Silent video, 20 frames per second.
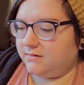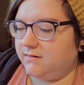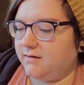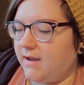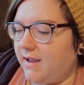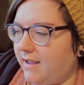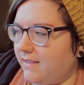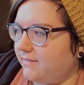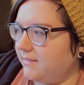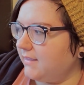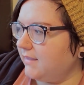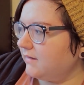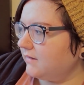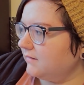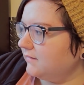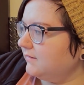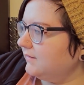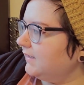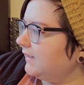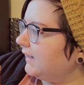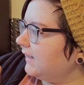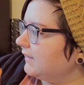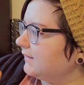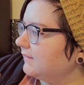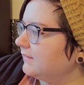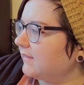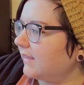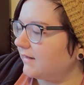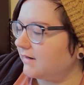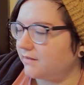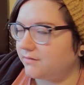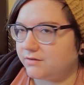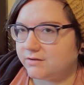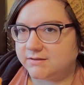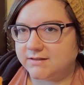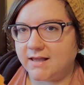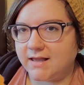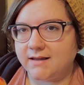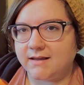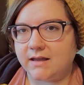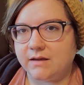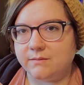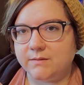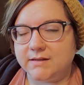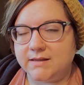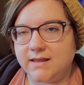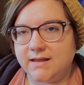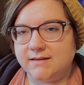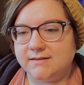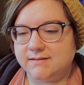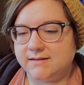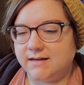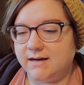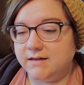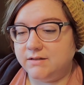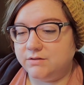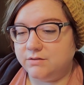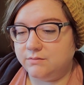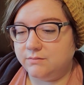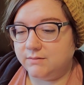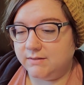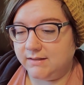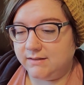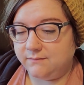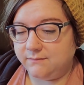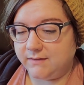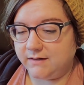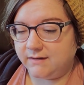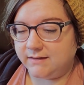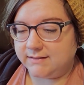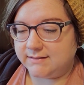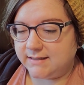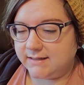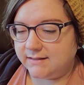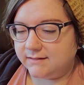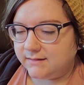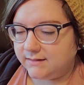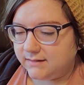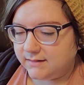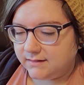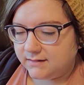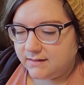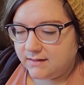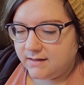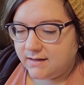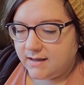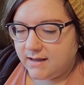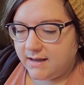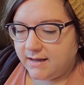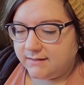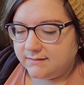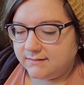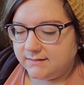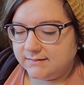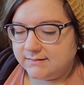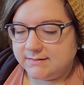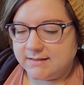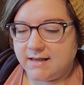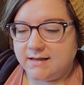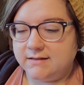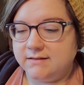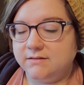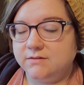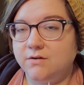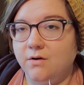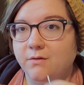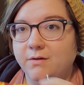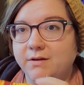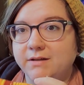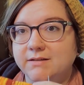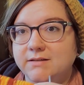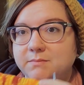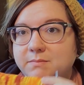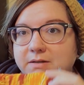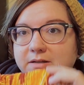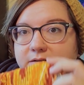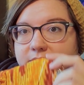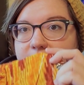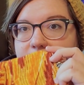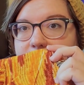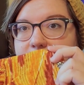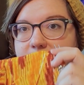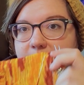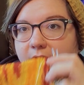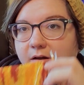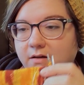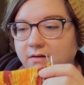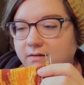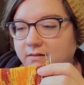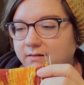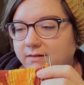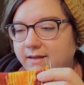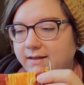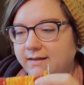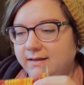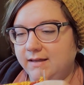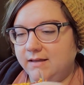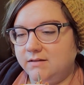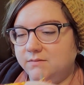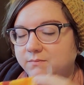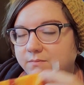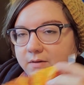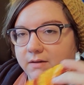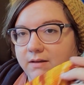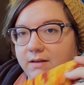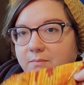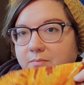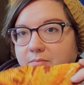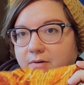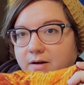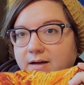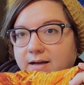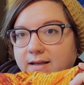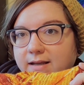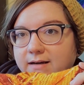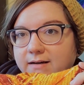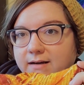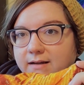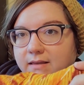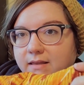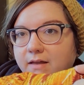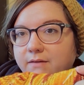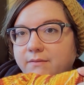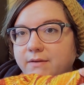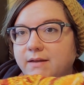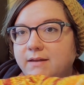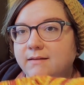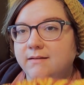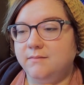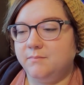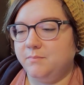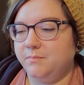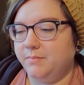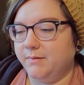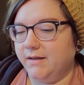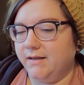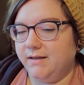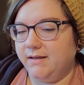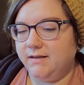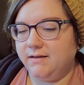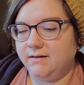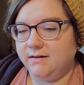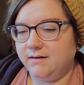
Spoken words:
I think knitting that other sock, I realized that I do knit very tightly, and this sock is going to be too small. Like, it's really pretty, and I love it, but